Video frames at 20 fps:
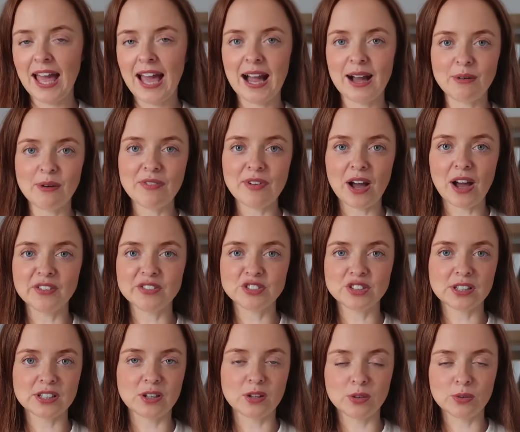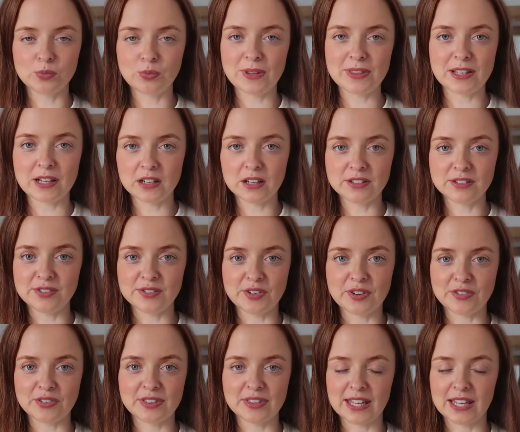However, I've tried it on with loads of
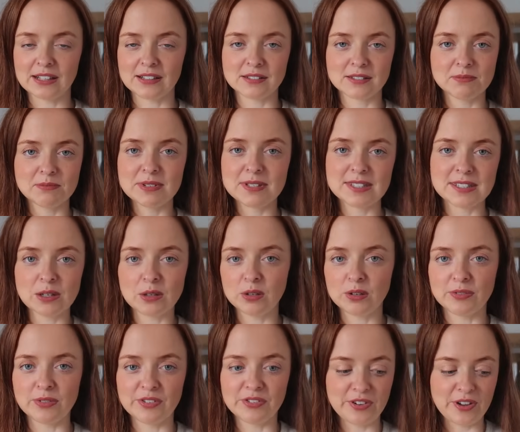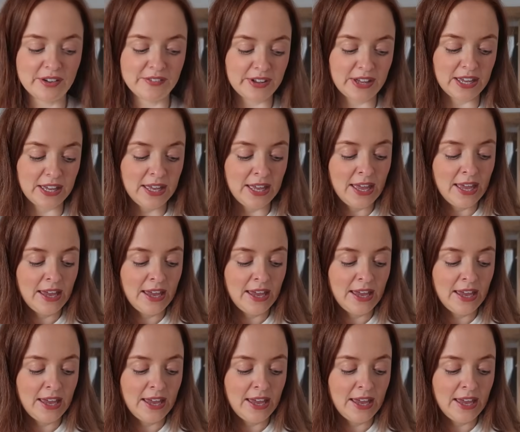different things. Still love the fit of it.